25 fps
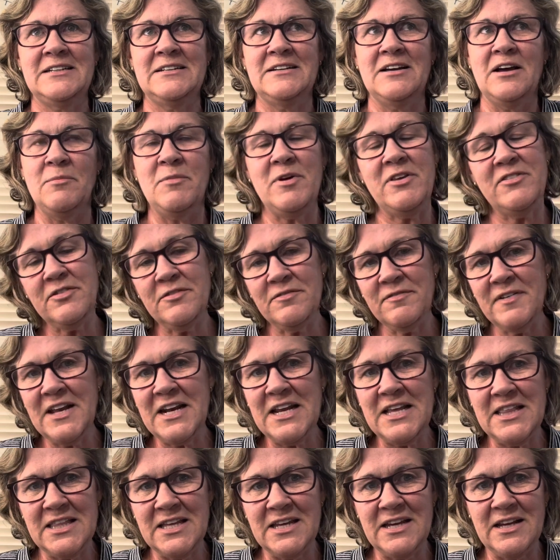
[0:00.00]
I mean, it's a
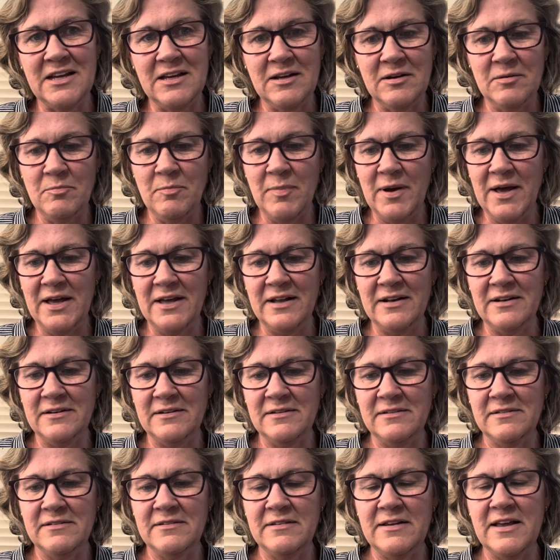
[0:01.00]
funny thing, but
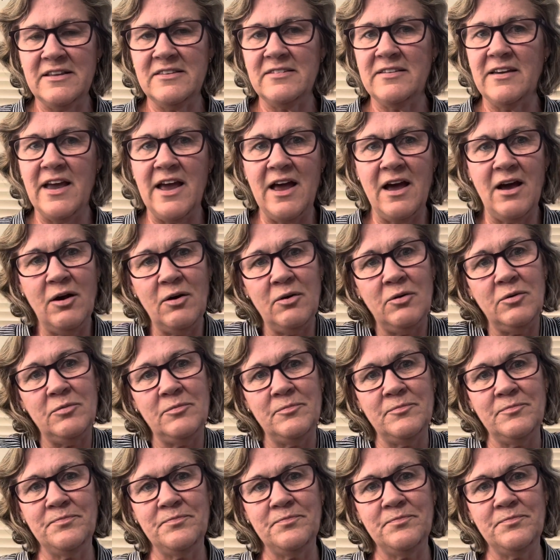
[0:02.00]
that's how